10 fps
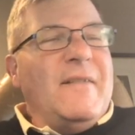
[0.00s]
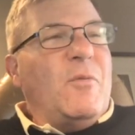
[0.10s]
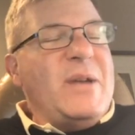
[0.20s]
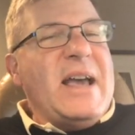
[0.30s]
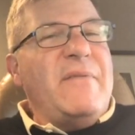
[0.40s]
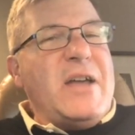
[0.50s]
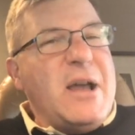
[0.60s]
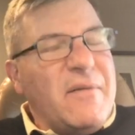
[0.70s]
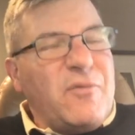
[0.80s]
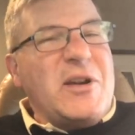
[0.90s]
We have
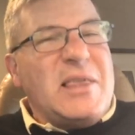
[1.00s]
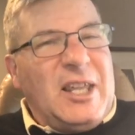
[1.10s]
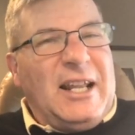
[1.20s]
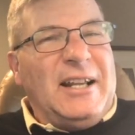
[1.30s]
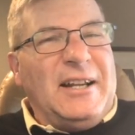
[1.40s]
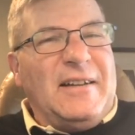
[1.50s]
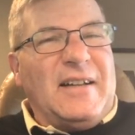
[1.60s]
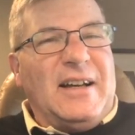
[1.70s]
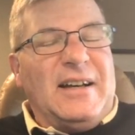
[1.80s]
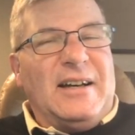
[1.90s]
everything
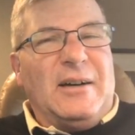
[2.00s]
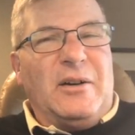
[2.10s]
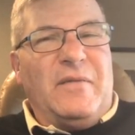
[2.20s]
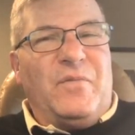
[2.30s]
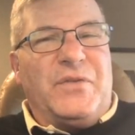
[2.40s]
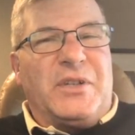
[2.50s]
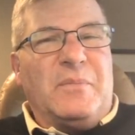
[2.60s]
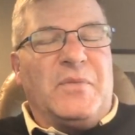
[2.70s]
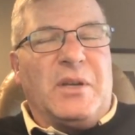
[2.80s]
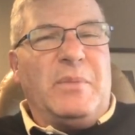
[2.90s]

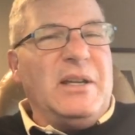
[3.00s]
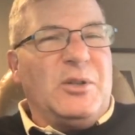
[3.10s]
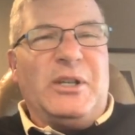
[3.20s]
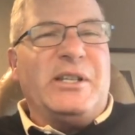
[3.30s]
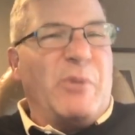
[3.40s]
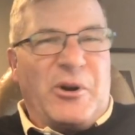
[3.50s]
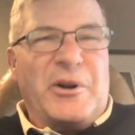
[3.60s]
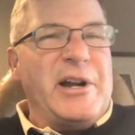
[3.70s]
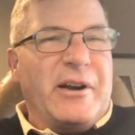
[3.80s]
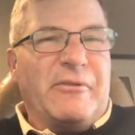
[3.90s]
to be a
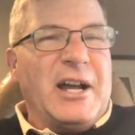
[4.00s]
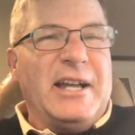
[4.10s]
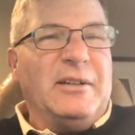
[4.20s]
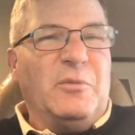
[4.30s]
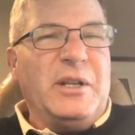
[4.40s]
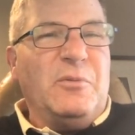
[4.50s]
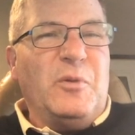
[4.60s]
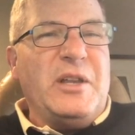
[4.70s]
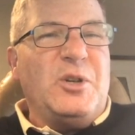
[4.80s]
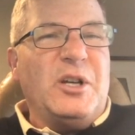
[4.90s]
cheeseburger here, right?
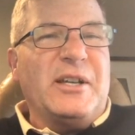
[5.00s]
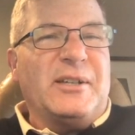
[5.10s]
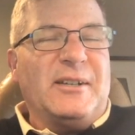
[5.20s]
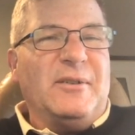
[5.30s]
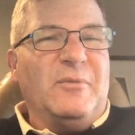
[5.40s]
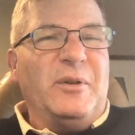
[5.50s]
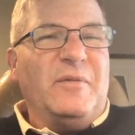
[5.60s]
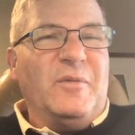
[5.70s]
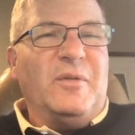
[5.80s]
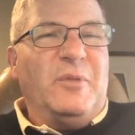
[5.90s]

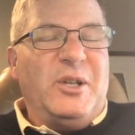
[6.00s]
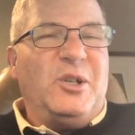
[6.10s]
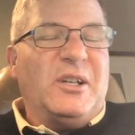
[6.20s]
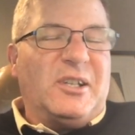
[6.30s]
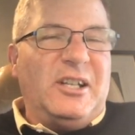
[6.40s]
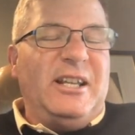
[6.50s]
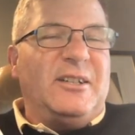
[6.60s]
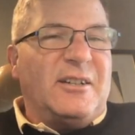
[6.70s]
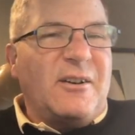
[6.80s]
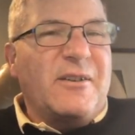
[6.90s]
We just need to
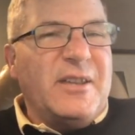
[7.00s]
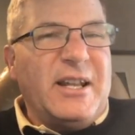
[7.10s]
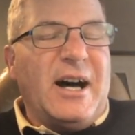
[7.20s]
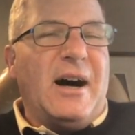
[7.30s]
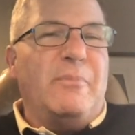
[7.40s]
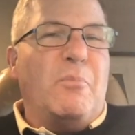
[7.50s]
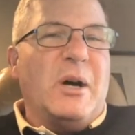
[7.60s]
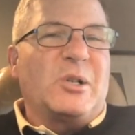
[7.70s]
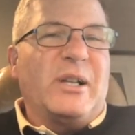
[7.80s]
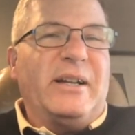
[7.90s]
turn the knob,
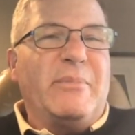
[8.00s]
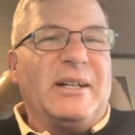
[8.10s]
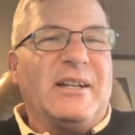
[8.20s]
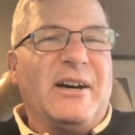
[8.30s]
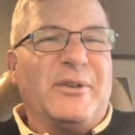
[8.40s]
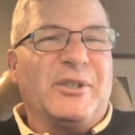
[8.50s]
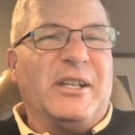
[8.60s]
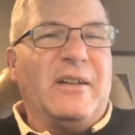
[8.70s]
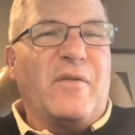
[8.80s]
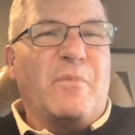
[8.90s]
much like McDonald's
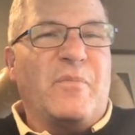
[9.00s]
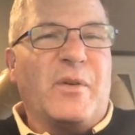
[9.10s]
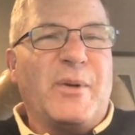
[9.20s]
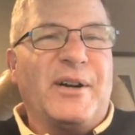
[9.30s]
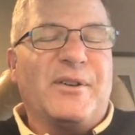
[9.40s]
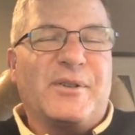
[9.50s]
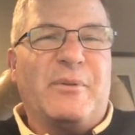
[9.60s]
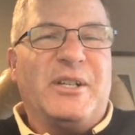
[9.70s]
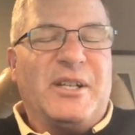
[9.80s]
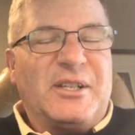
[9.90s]
did for burgers, right?
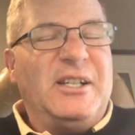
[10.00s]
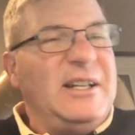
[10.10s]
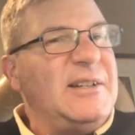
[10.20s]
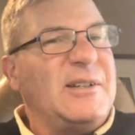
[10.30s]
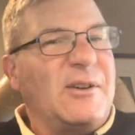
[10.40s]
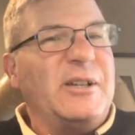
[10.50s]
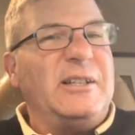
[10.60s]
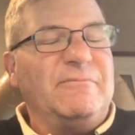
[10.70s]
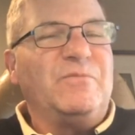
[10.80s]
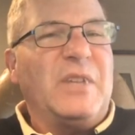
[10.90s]
We just need to turn it.
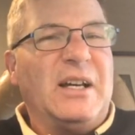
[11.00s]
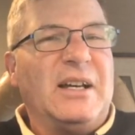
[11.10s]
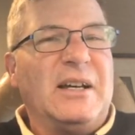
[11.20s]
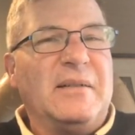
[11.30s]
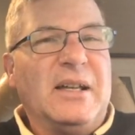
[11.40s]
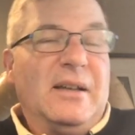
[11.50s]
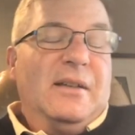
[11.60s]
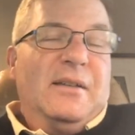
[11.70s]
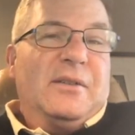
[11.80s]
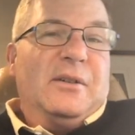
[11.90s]

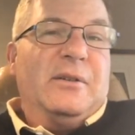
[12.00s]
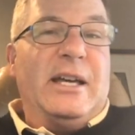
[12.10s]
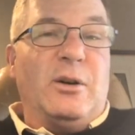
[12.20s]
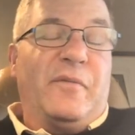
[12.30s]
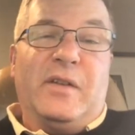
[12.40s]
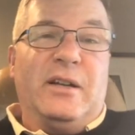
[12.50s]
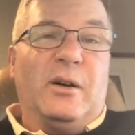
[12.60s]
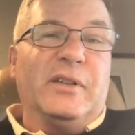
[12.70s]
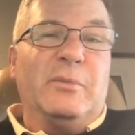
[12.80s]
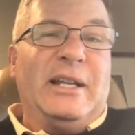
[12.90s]
So and
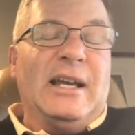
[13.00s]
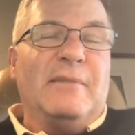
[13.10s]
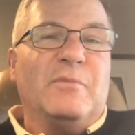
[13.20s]
hopefully we can.